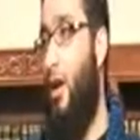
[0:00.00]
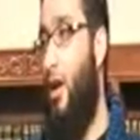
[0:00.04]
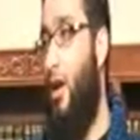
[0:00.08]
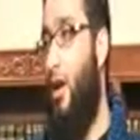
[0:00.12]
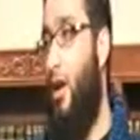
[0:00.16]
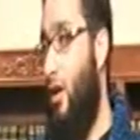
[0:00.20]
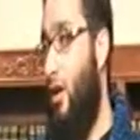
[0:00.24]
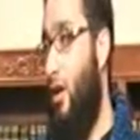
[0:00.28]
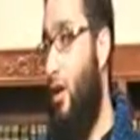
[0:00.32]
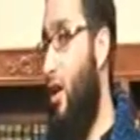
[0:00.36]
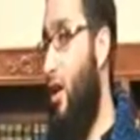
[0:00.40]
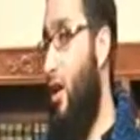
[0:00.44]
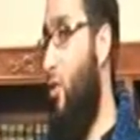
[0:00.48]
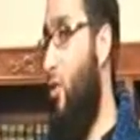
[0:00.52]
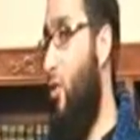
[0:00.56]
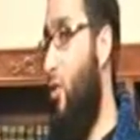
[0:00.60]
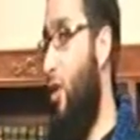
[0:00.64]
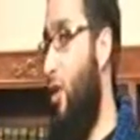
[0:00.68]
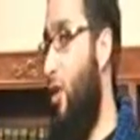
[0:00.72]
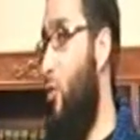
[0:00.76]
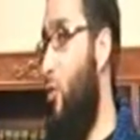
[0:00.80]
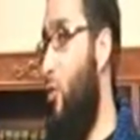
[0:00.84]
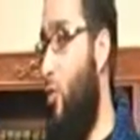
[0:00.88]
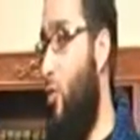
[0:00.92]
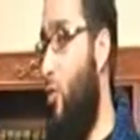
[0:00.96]
And
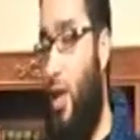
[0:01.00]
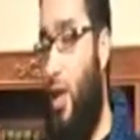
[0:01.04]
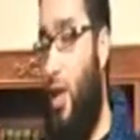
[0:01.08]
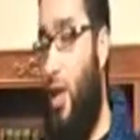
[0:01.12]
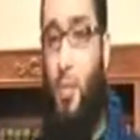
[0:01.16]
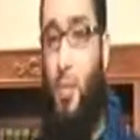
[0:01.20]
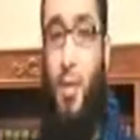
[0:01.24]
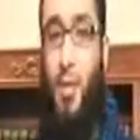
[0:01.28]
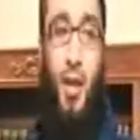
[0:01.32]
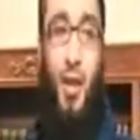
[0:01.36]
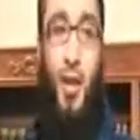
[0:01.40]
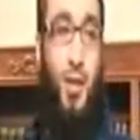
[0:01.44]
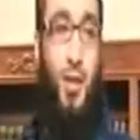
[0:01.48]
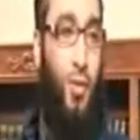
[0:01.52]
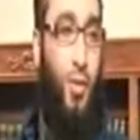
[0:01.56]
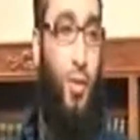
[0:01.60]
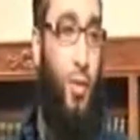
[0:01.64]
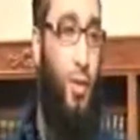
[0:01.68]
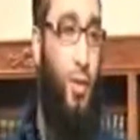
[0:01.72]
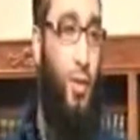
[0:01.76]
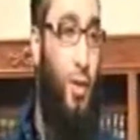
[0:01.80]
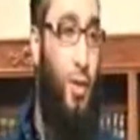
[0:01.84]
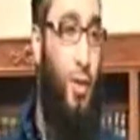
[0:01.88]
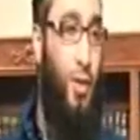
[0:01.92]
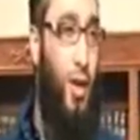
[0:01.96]
Allahu A'lam what will happen
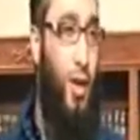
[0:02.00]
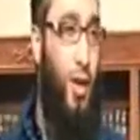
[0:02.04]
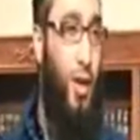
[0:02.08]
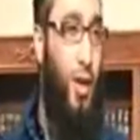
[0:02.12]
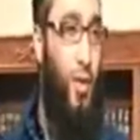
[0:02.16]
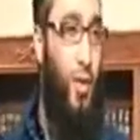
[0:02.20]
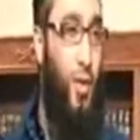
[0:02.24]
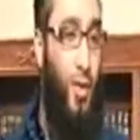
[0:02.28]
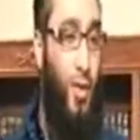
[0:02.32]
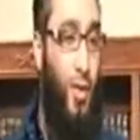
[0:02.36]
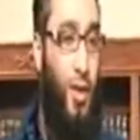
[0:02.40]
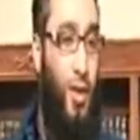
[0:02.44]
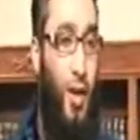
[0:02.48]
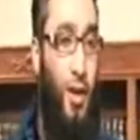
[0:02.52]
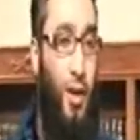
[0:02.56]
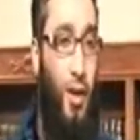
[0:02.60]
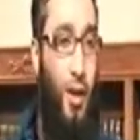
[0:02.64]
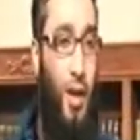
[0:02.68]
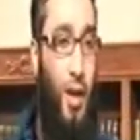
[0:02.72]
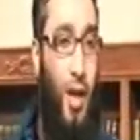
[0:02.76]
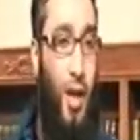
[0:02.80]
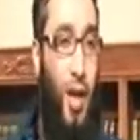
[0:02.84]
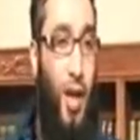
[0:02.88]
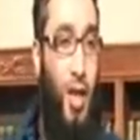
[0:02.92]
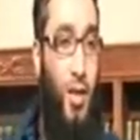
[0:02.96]
later on with
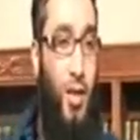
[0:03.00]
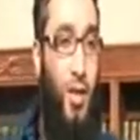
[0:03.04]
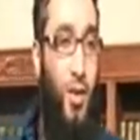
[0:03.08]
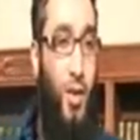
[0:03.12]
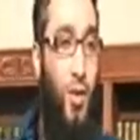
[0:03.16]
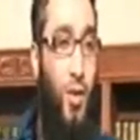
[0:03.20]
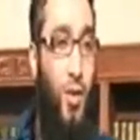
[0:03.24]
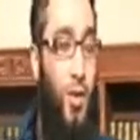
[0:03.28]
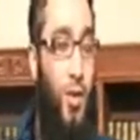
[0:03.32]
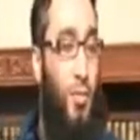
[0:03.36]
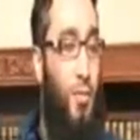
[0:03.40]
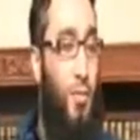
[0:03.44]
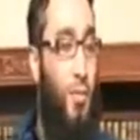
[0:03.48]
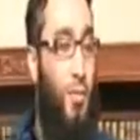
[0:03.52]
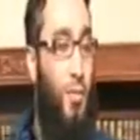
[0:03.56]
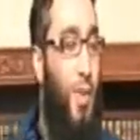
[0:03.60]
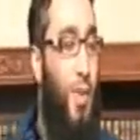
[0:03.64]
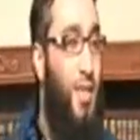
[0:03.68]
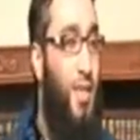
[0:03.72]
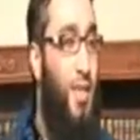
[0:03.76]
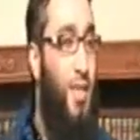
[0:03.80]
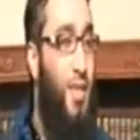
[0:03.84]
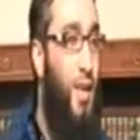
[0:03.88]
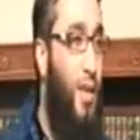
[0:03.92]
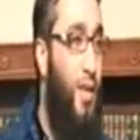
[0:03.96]
that.
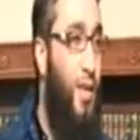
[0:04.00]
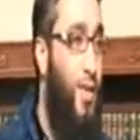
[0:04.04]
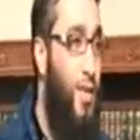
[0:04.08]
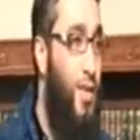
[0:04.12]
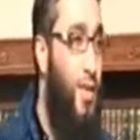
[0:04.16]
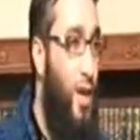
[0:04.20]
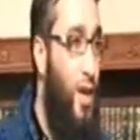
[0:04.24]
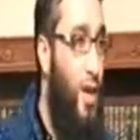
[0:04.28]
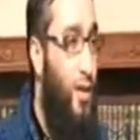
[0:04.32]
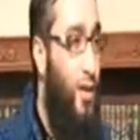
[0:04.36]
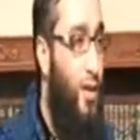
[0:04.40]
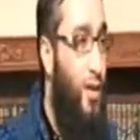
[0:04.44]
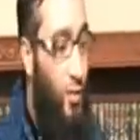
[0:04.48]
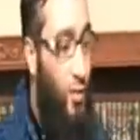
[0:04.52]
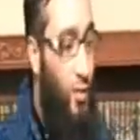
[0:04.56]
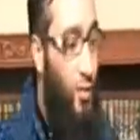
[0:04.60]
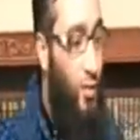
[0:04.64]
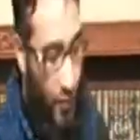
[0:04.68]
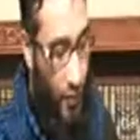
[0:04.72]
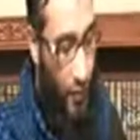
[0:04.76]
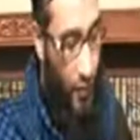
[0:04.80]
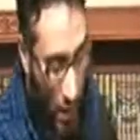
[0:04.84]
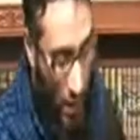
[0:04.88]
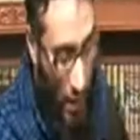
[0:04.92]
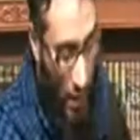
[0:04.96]
So basically this
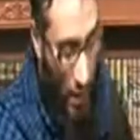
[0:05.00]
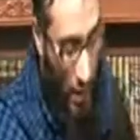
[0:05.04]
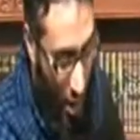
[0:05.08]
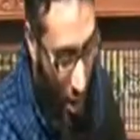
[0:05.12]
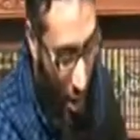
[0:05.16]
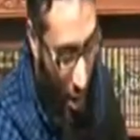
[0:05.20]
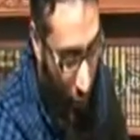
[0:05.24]
kind of